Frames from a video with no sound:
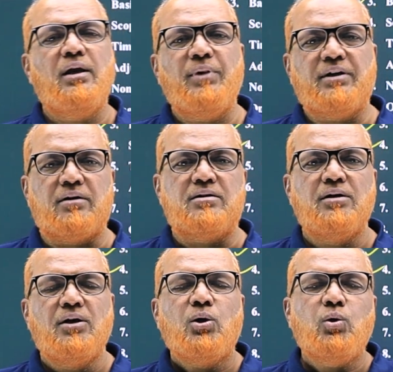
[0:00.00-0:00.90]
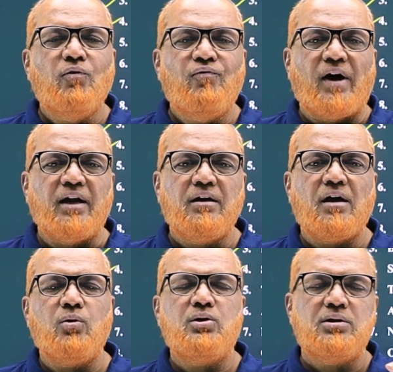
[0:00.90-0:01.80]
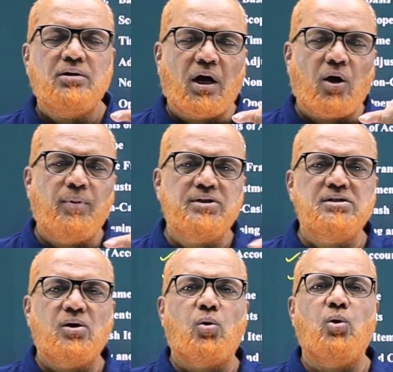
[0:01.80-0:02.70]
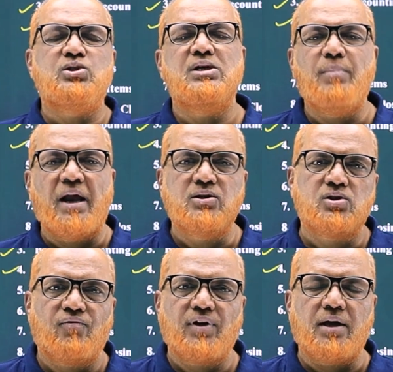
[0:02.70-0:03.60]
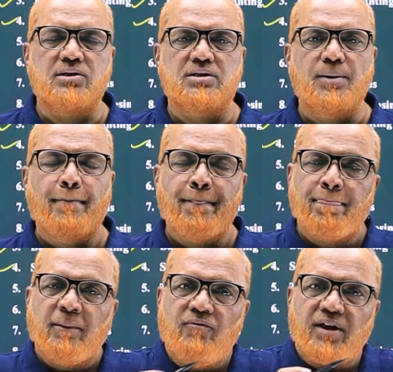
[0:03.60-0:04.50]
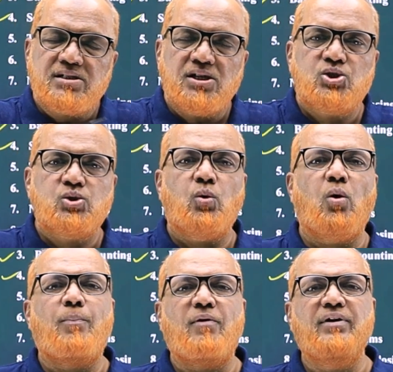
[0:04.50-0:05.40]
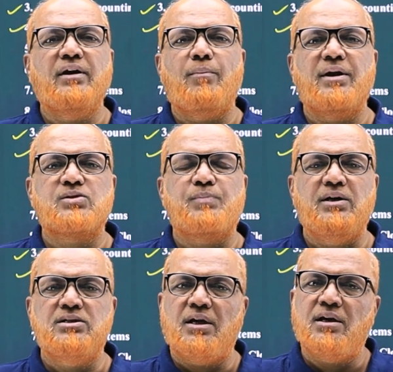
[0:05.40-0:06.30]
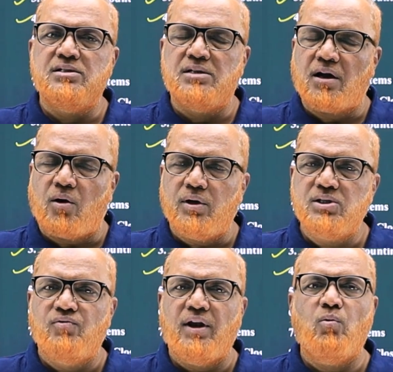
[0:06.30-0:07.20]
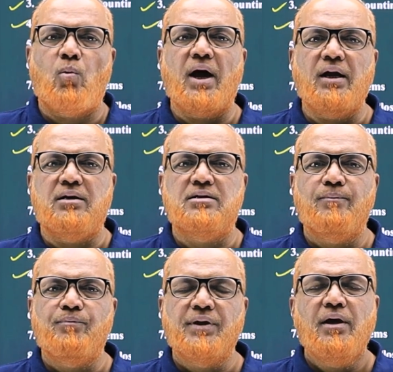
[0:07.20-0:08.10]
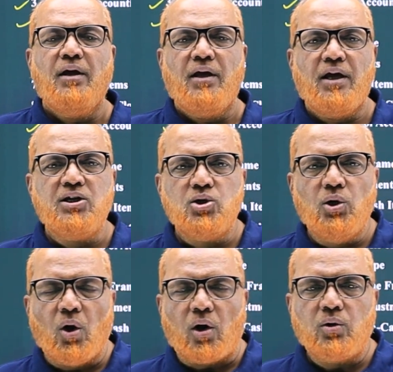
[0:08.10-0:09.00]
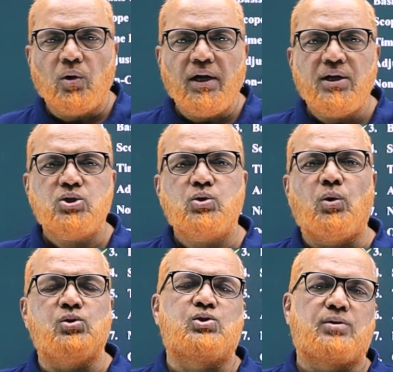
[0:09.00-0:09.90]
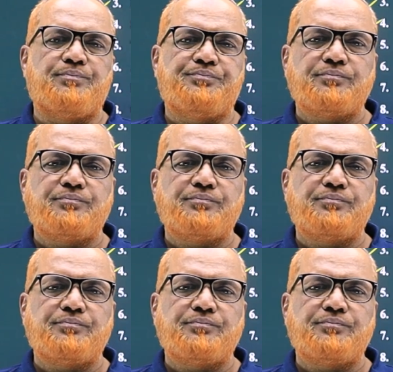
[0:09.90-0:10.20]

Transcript: limited to find out how much is the closing balance of cash. Whereas the scope of income and expenditure account is very wide. It not only shows